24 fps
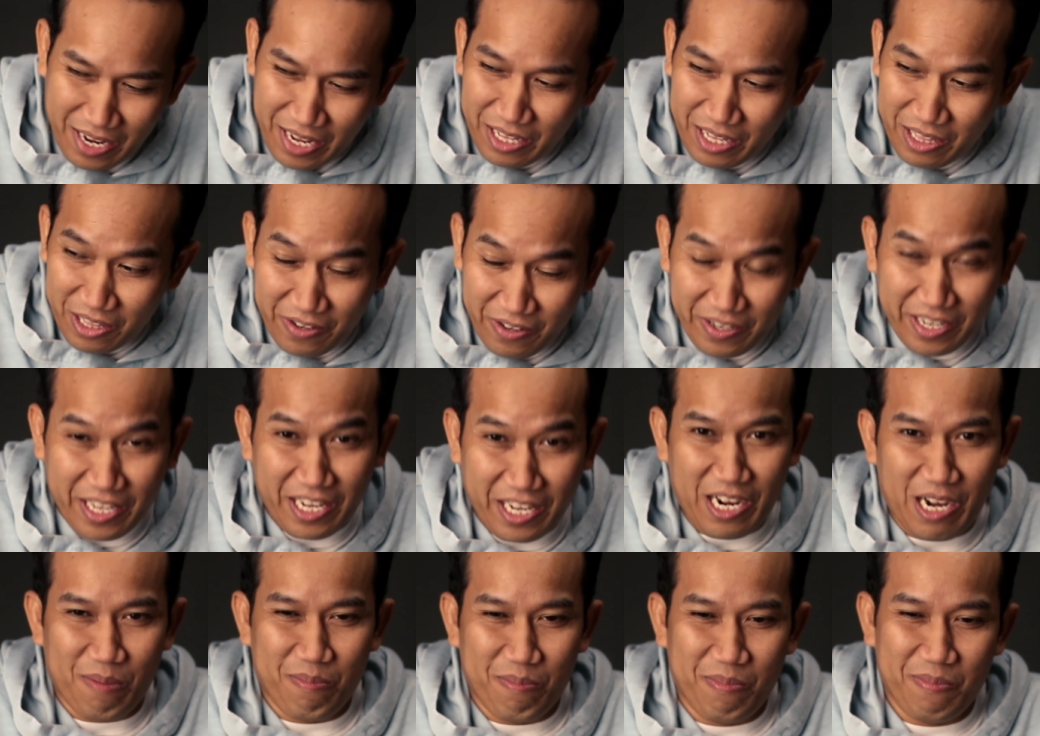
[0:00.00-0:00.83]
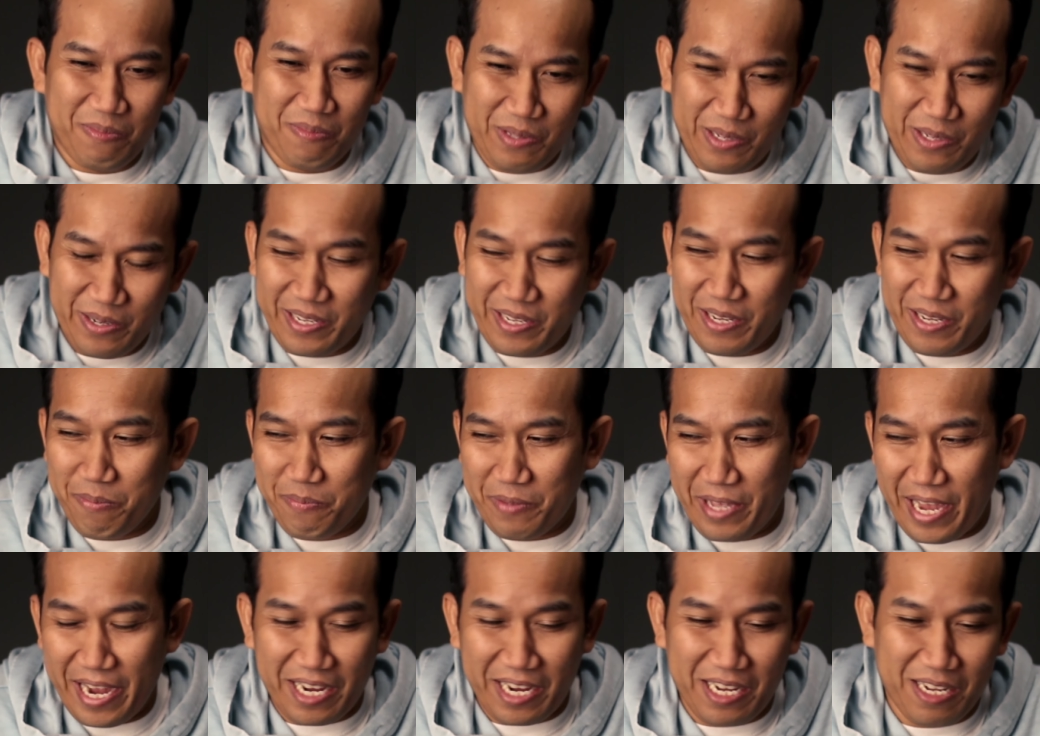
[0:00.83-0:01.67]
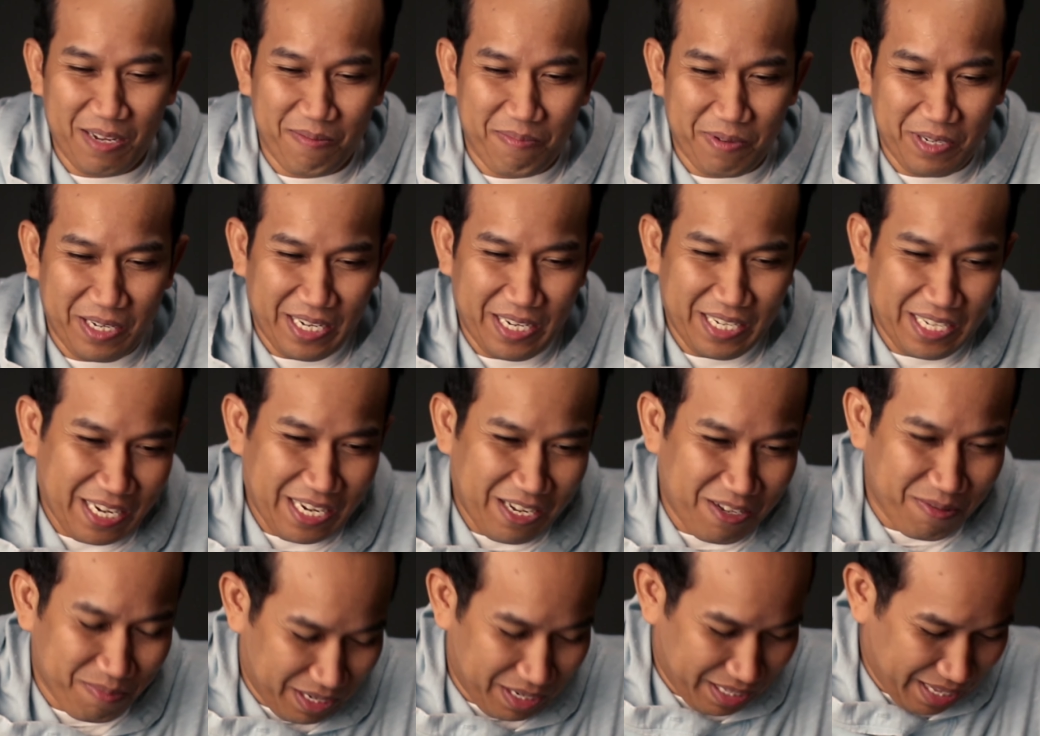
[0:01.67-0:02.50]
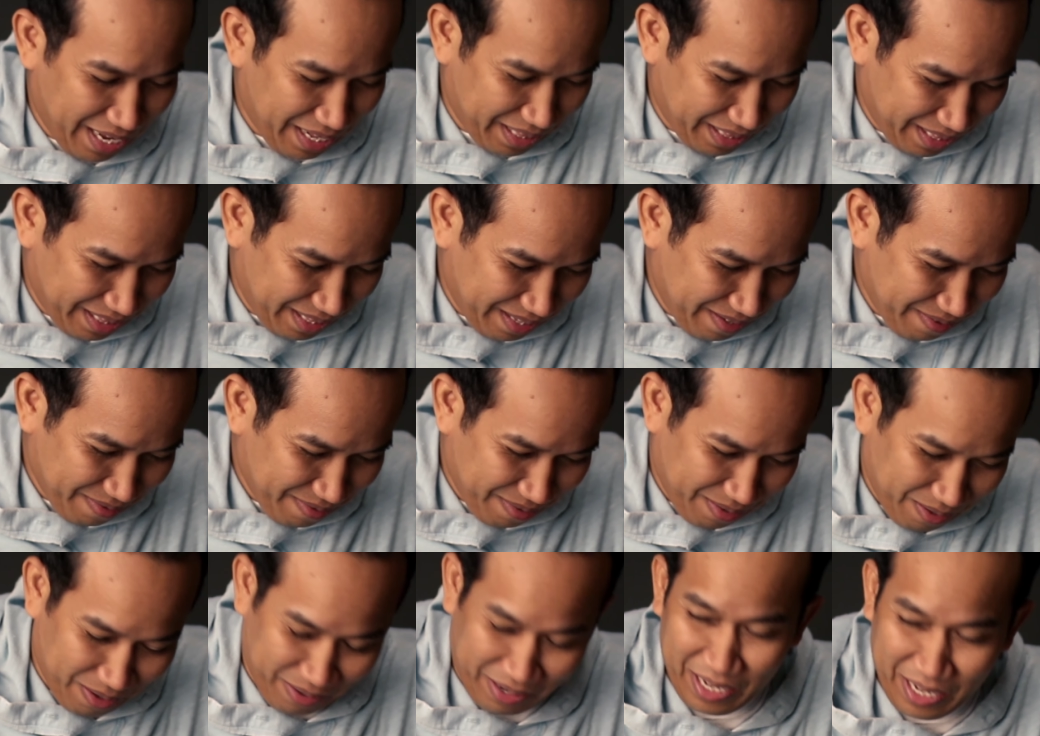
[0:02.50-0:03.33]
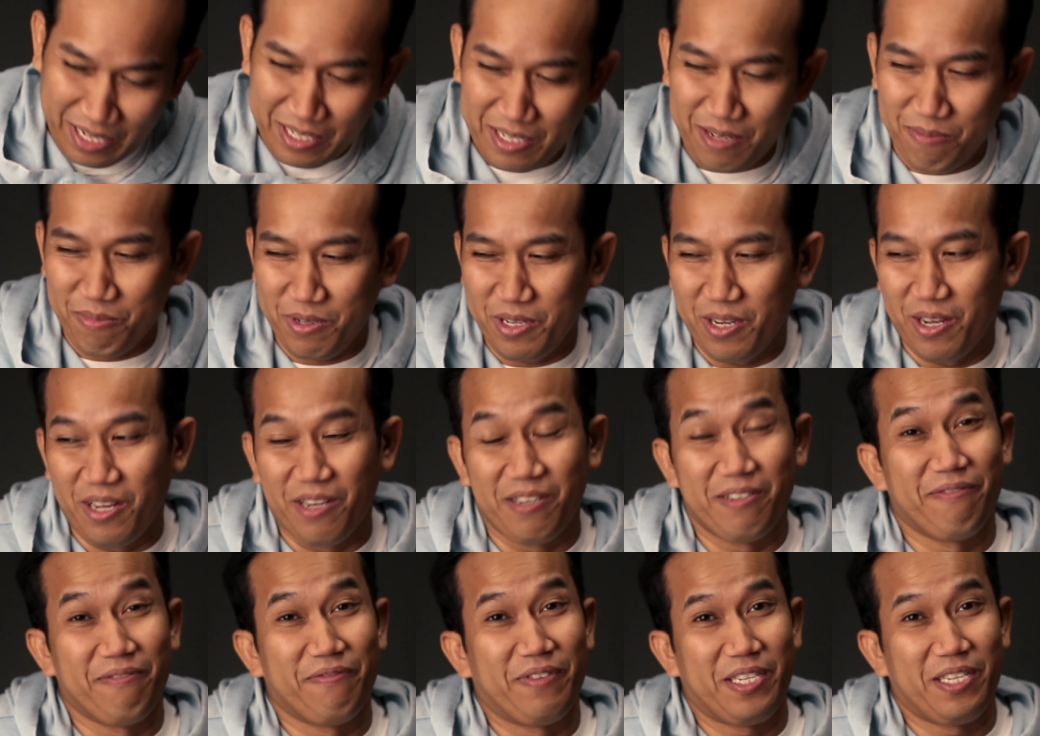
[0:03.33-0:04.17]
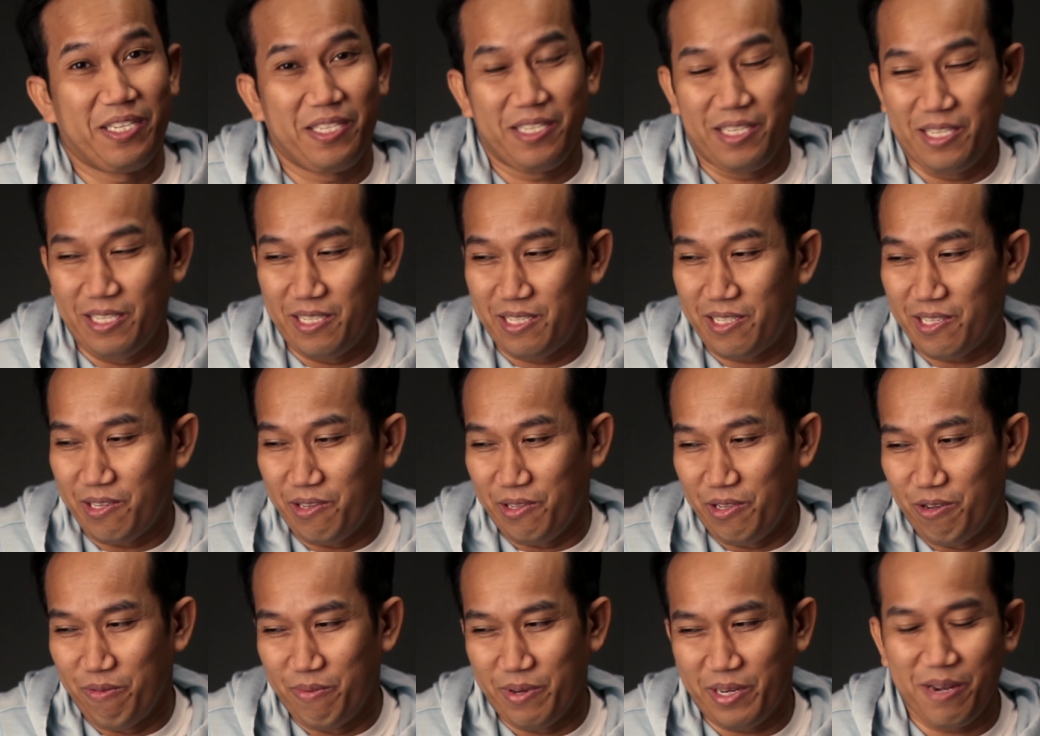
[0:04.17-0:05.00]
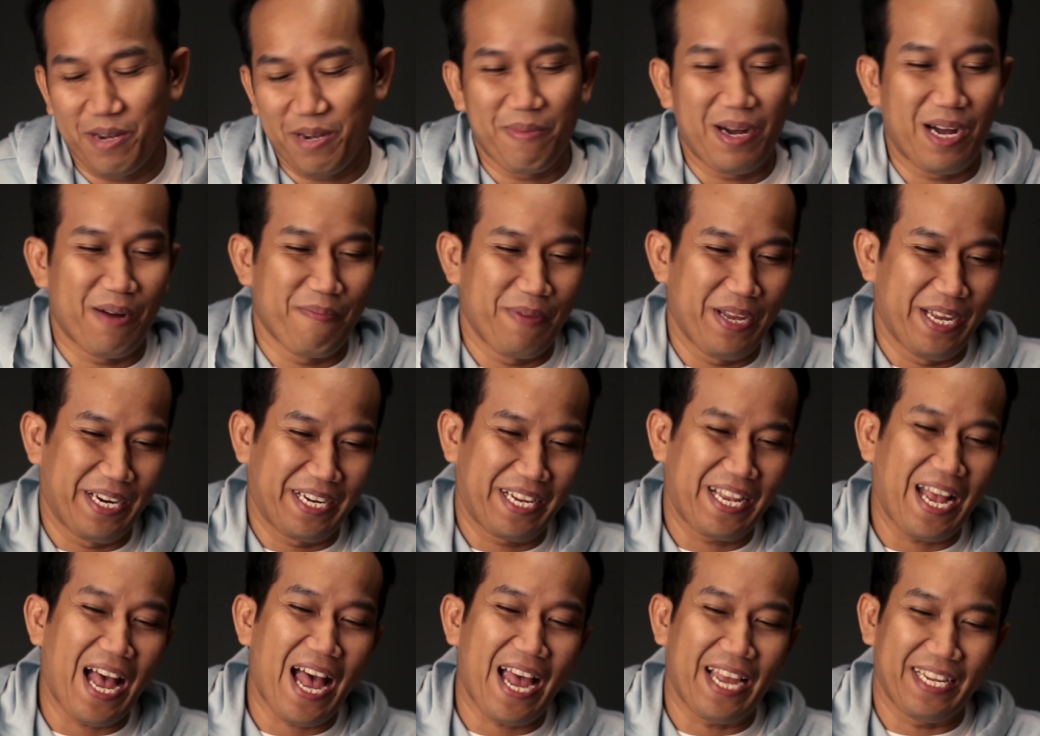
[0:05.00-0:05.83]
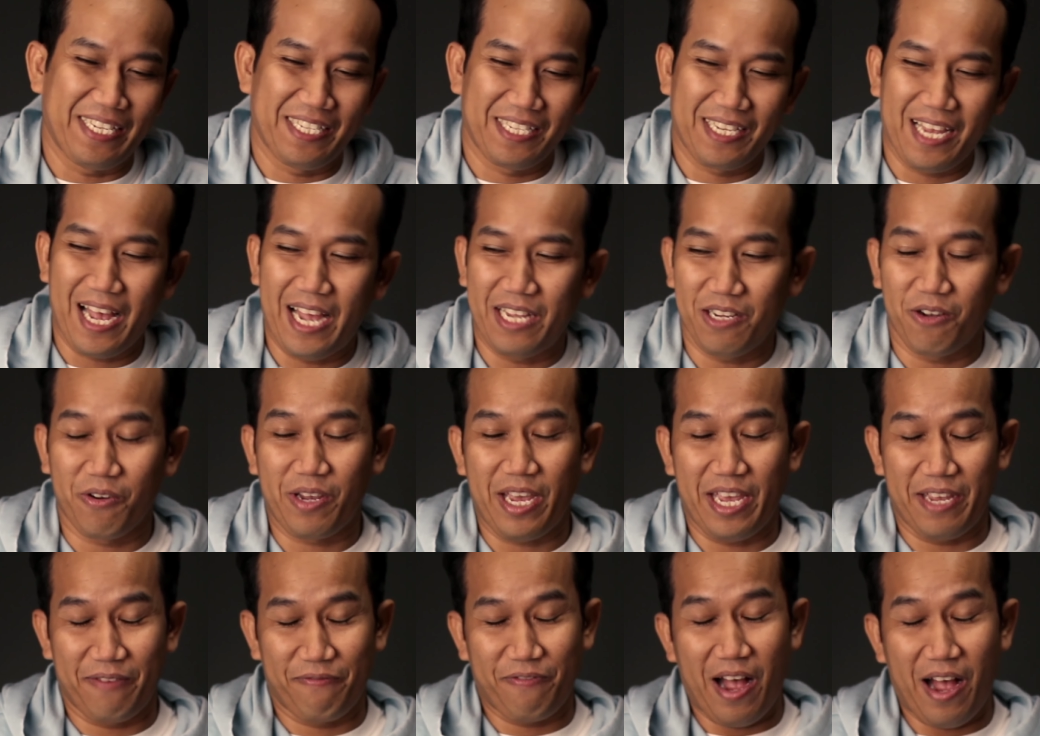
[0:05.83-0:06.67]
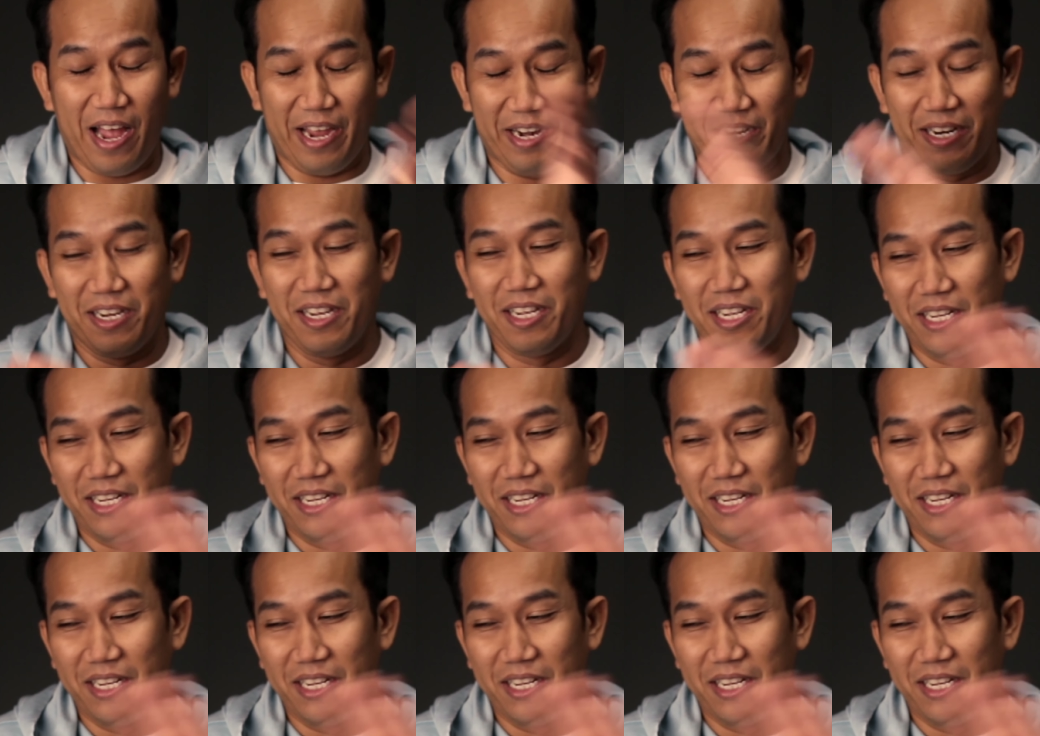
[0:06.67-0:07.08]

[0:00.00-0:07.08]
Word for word: Look it up. Look up that company and tell me that, okay, some of y'all are invested in Solo, but come on, man. Guys, okay, fine.